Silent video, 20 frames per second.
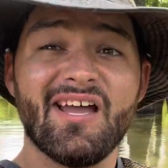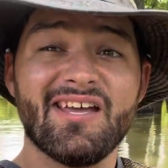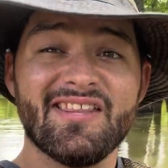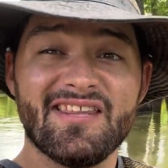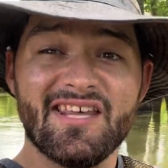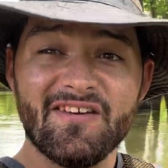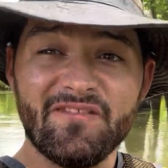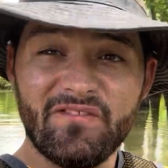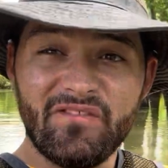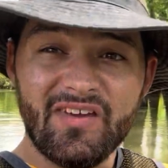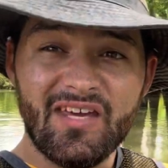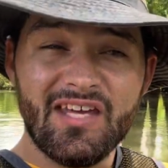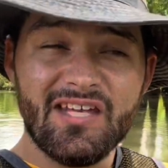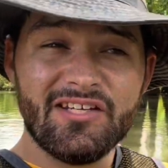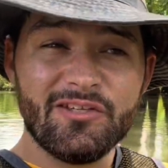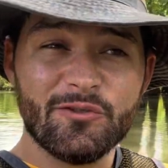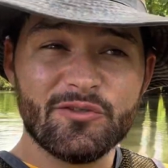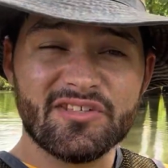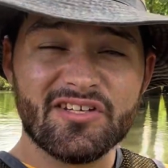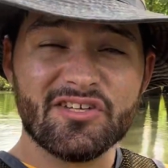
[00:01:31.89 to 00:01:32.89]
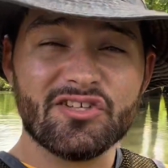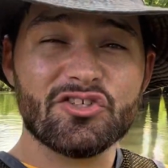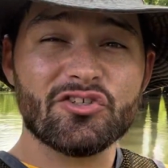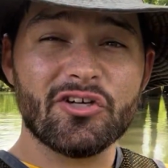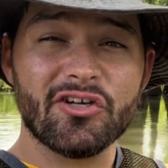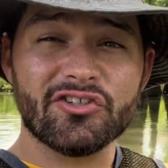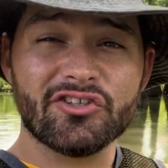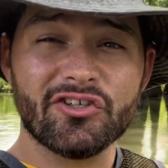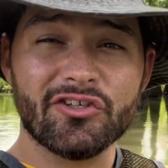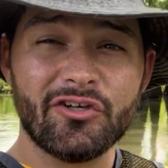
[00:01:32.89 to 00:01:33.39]
They feed using a
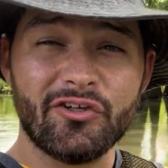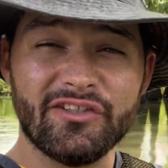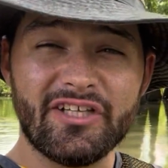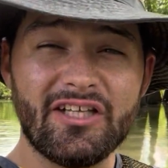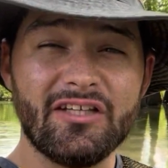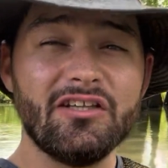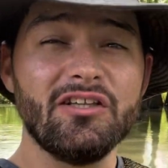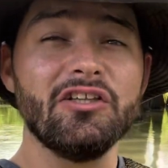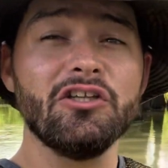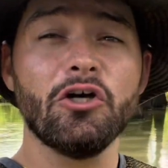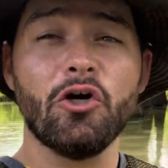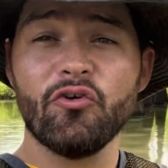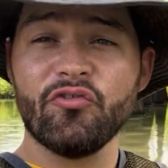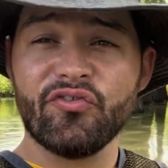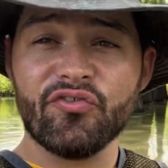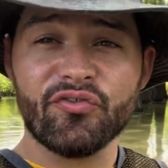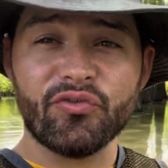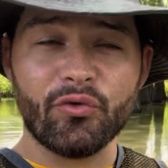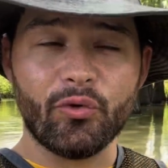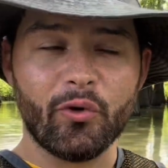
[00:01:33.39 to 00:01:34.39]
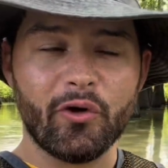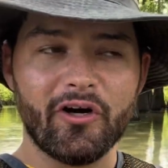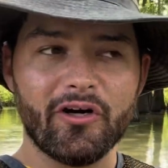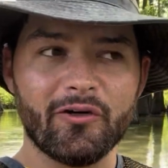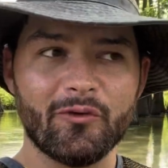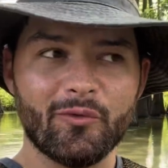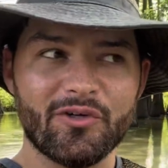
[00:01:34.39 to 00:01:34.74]
structure called a lophophore,